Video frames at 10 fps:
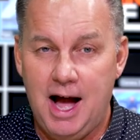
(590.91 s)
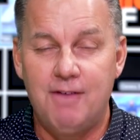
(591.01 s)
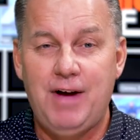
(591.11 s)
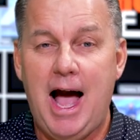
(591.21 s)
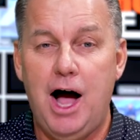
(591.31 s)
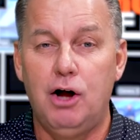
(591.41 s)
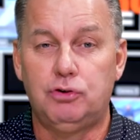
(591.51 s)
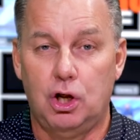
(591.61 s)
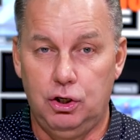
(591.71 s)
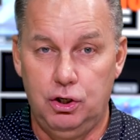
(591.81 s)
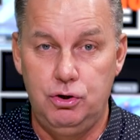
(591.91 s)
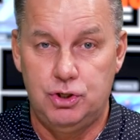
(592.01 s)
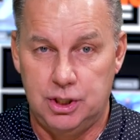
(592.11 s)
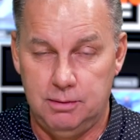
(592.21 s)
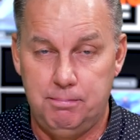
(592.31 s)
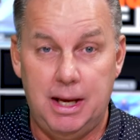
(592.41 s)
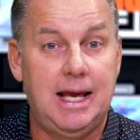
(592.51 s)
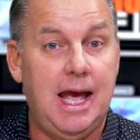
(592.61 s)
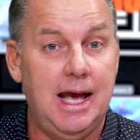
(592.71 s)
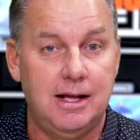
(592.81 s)
of how delusion
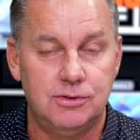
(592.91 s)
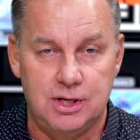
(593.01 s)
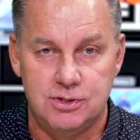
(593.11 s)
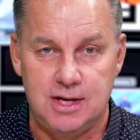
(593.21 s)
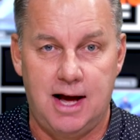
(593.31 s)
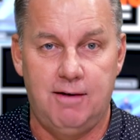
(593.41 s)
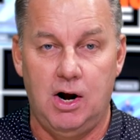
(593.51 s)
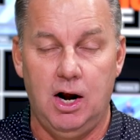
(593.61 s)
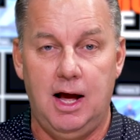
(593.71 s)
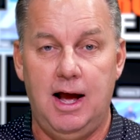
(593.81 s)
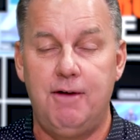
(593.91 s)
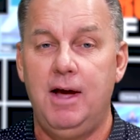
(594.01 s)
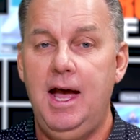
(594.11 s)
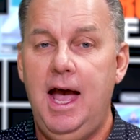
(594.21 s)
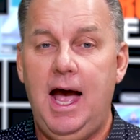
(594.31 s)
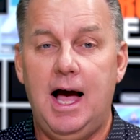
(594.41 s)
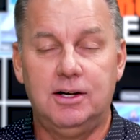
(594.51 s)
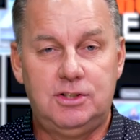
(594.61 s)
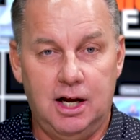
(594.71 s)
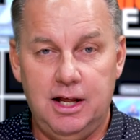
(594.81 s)
begins inside of our life
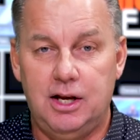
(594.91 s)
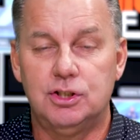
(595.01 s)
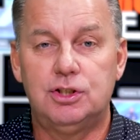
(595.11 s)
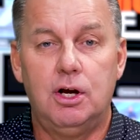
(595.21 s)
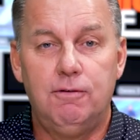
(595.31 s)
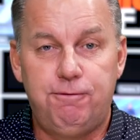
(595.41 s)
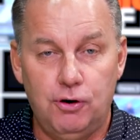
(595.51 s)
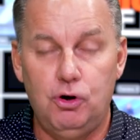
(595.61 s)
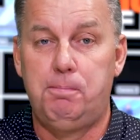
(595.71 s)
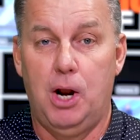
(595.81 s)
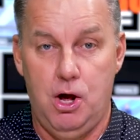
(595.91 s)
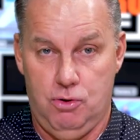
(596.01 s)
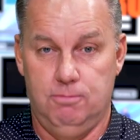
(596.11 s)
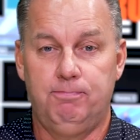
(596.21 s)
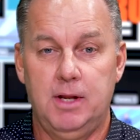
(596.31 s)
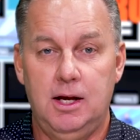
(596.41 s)
until it is full blown